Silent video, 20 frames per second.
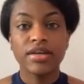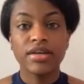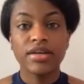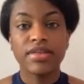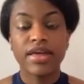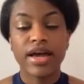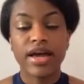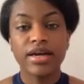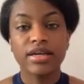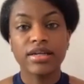
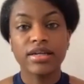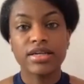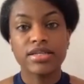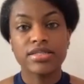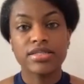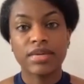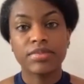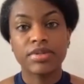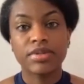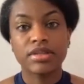that
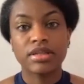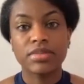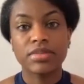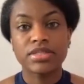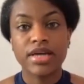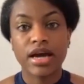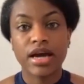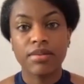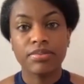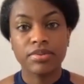examined
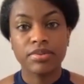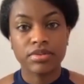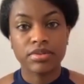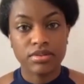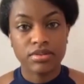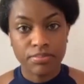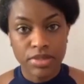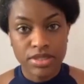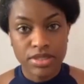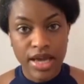the
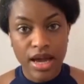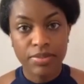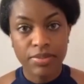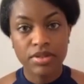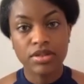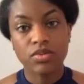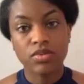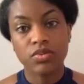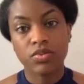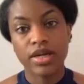
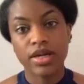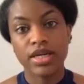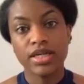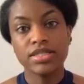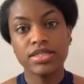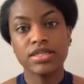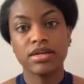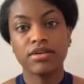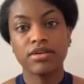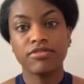metabolic
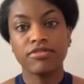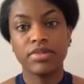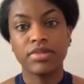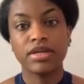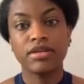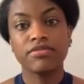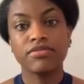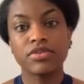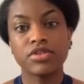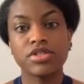rate of
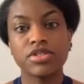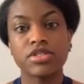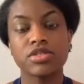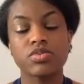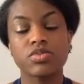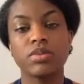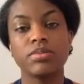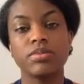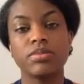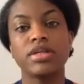men versus
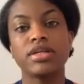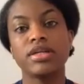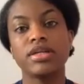women.